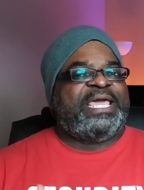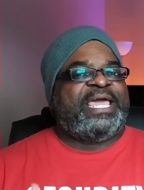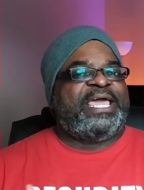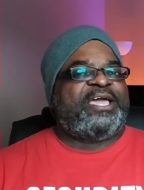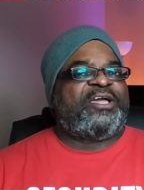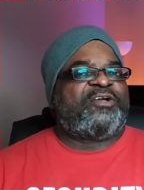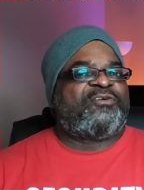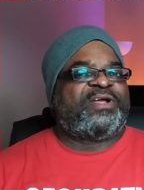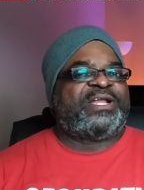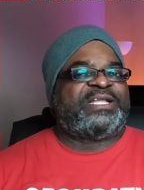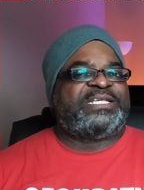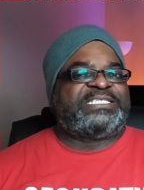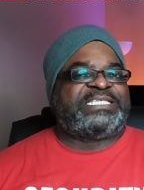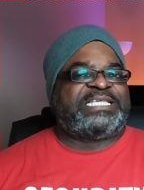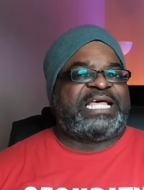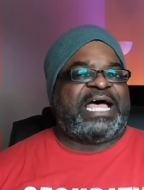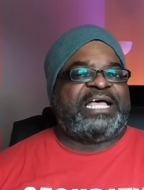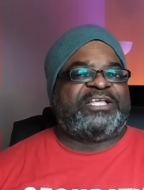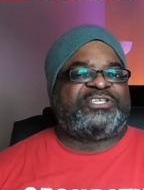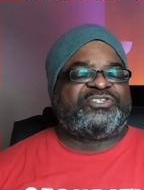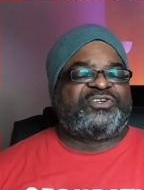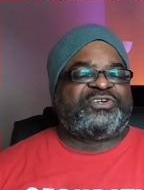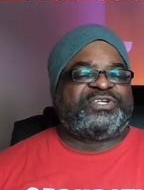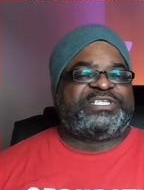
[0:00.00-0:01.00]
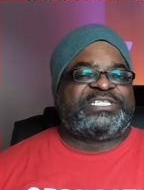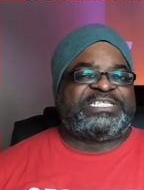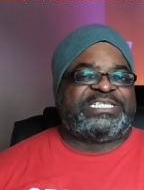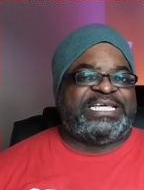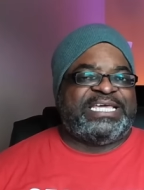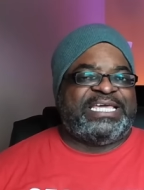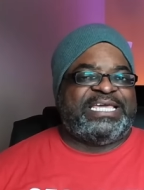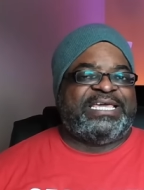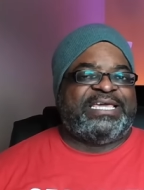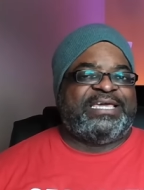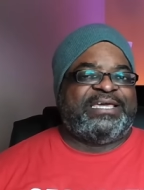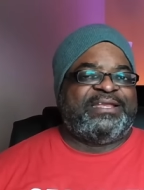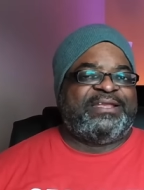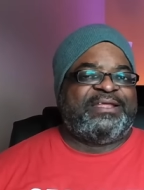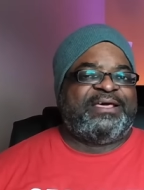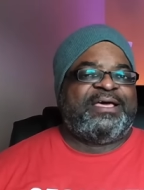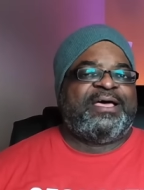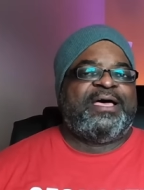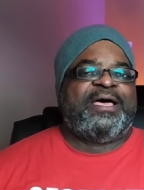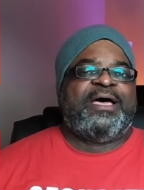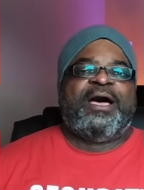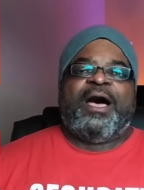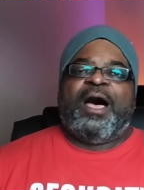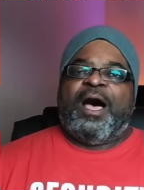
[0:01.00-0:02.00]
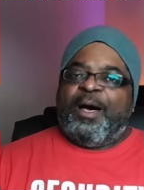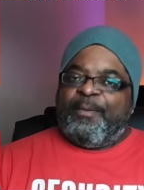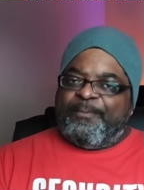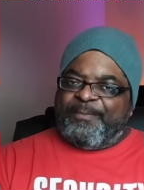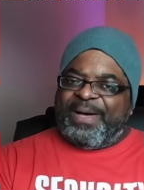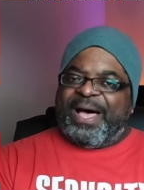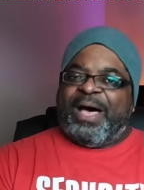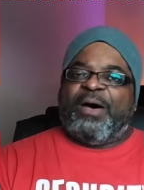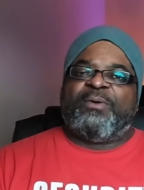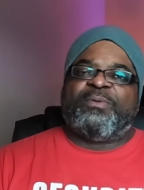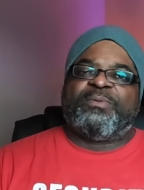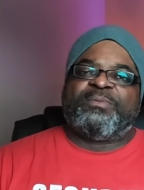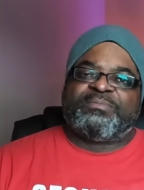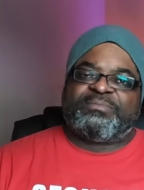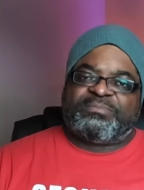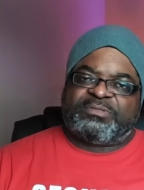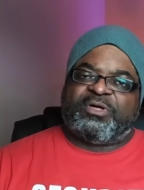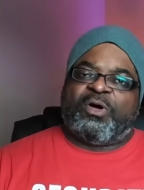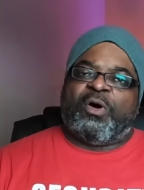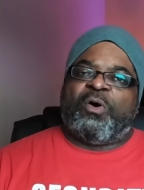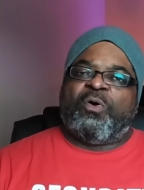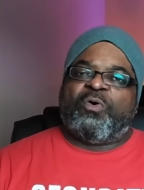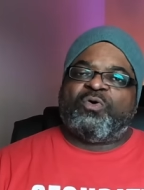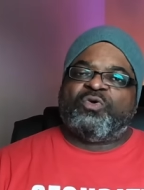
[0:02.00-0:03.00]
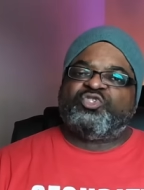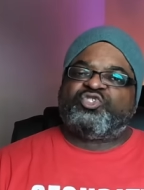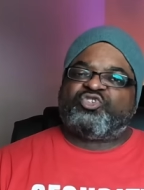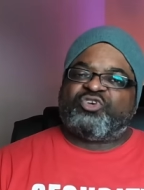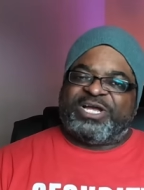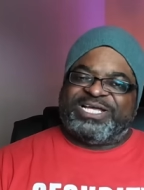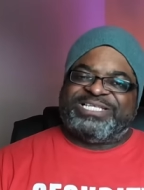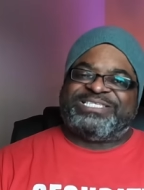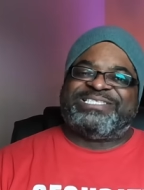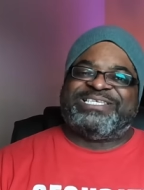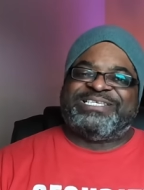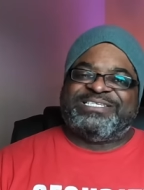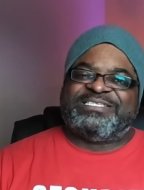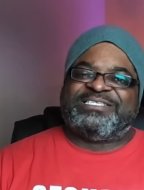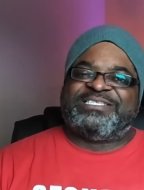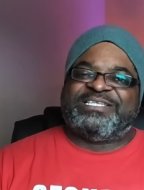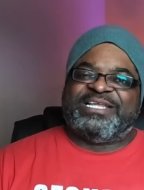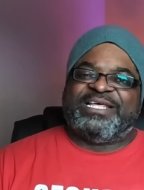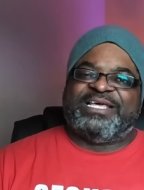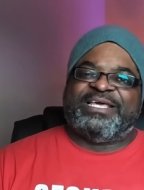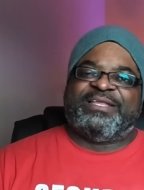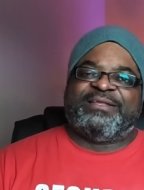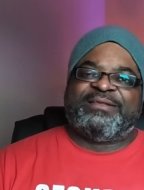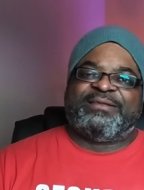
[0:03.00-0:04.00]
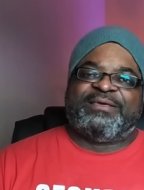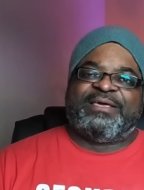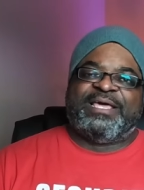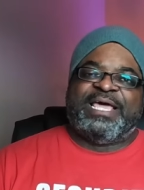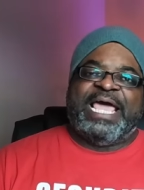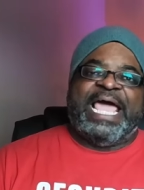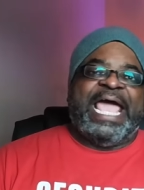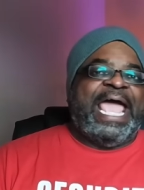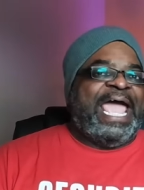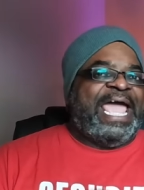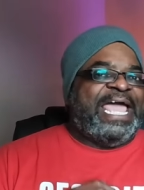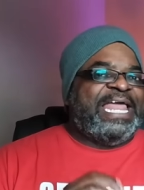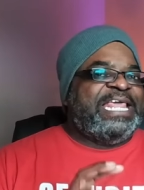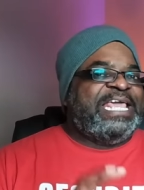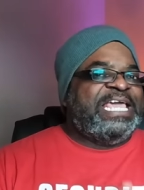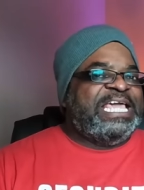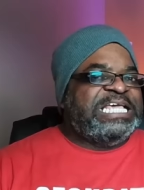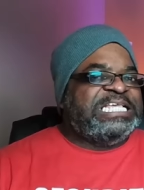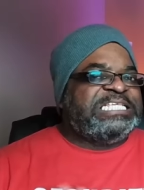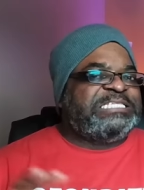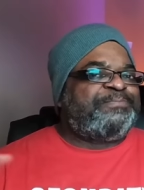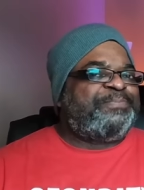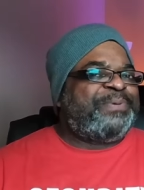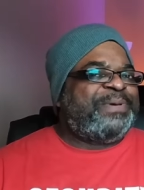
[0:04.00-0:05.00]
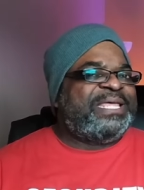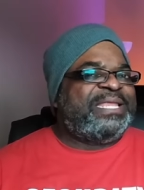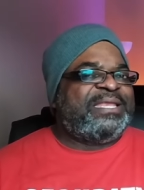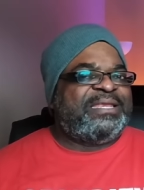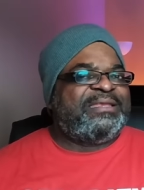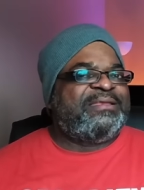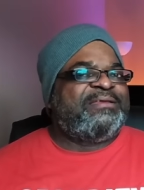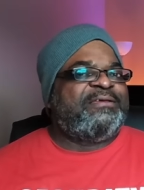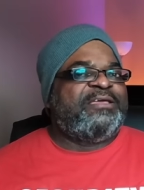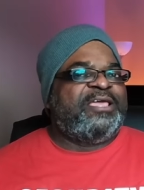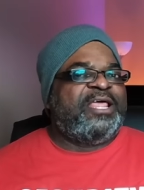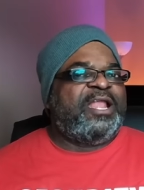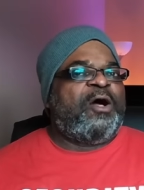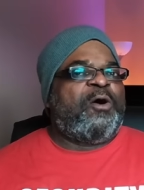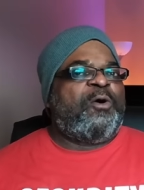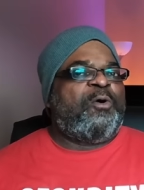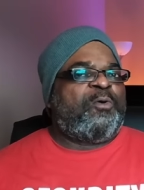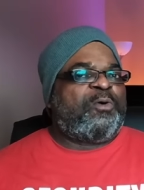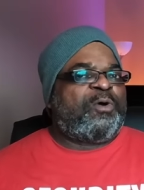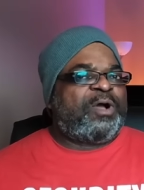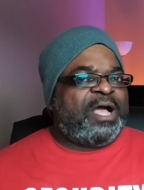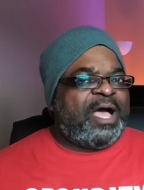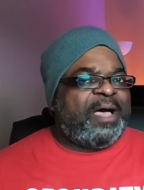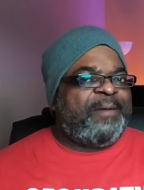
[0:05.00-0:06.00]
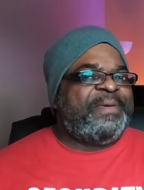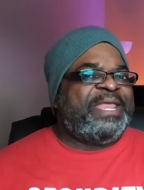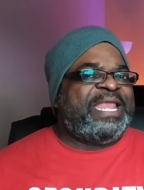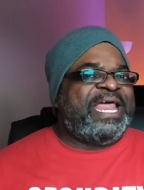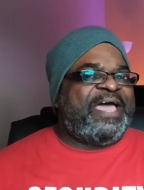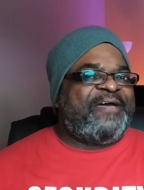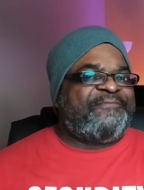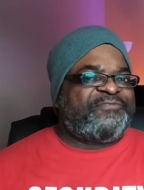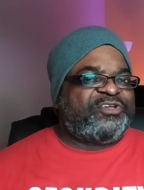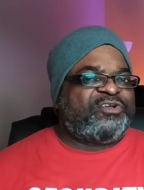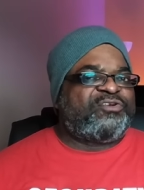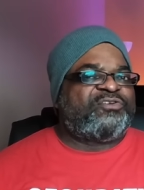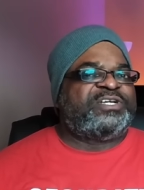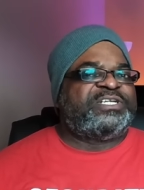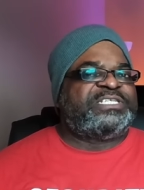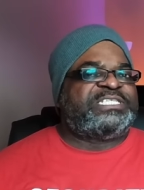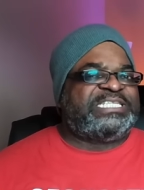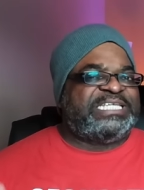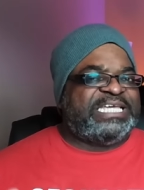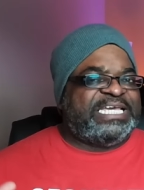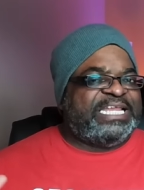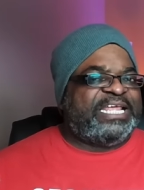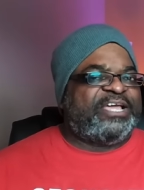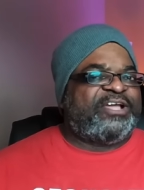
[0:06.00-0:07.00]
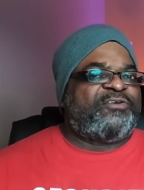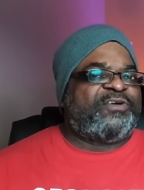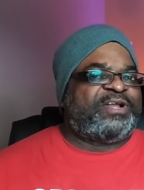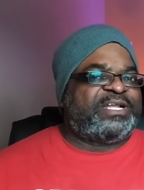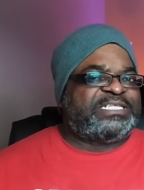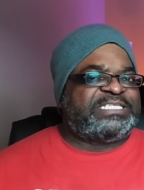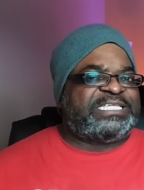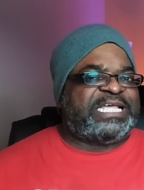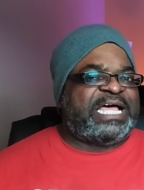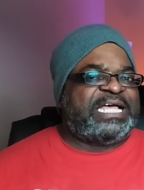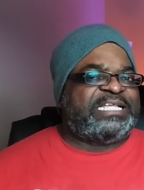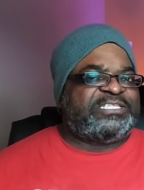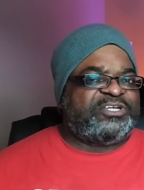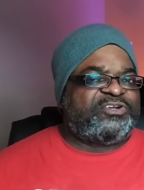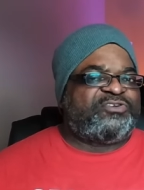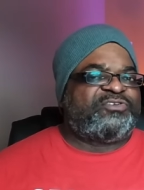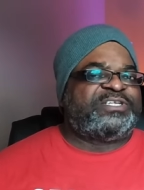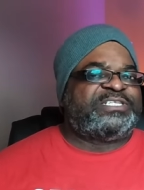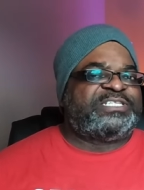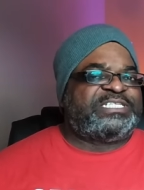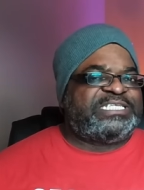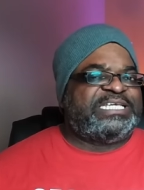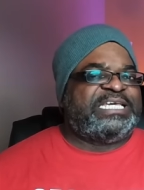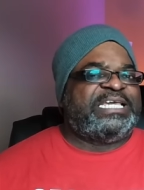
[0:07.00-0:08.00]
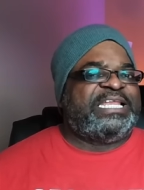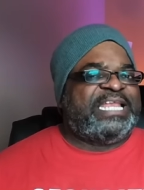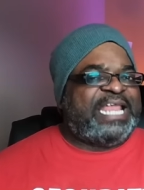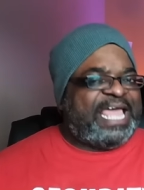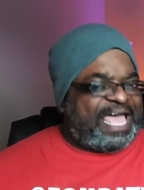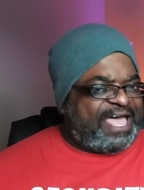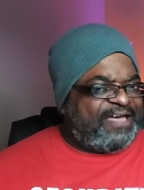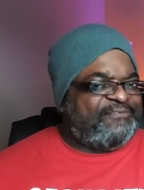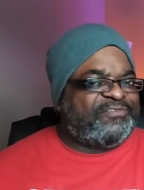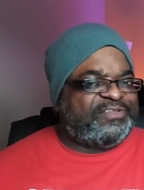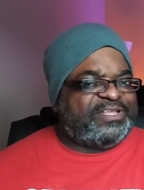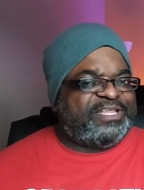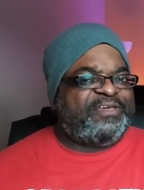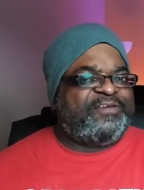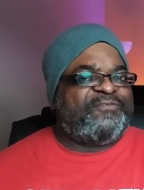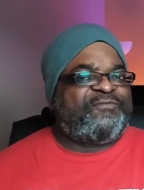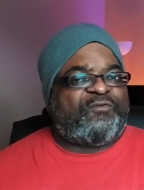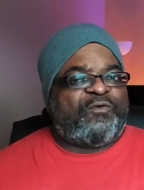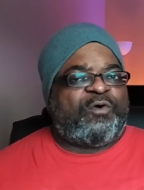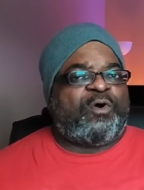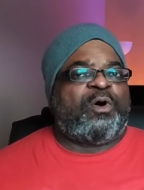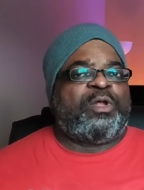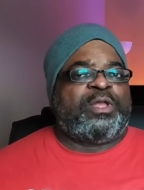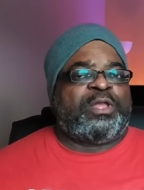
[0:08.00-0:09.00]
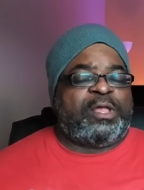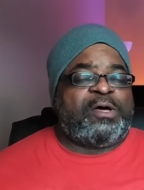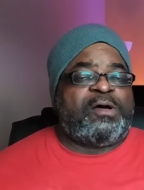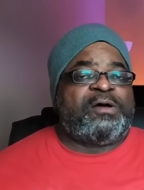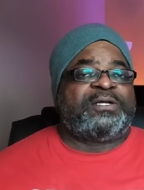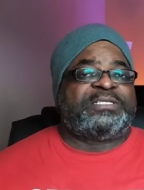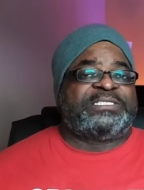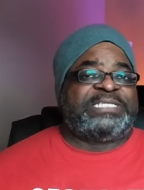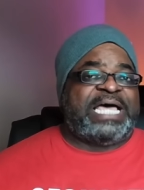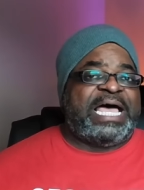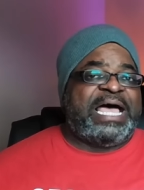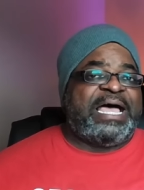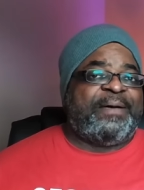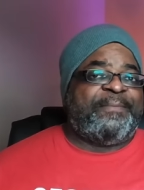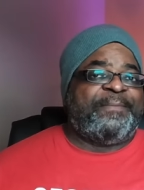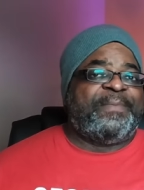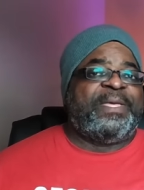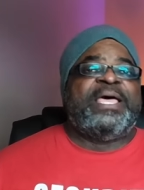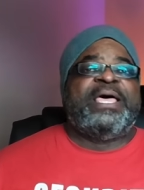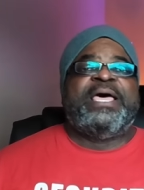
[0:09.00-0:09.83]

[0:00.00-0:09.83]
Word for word: had criticized Christine about the whole dress incident. And he's been, you know, coming after Christine and criticizing Christine heavily for a long time.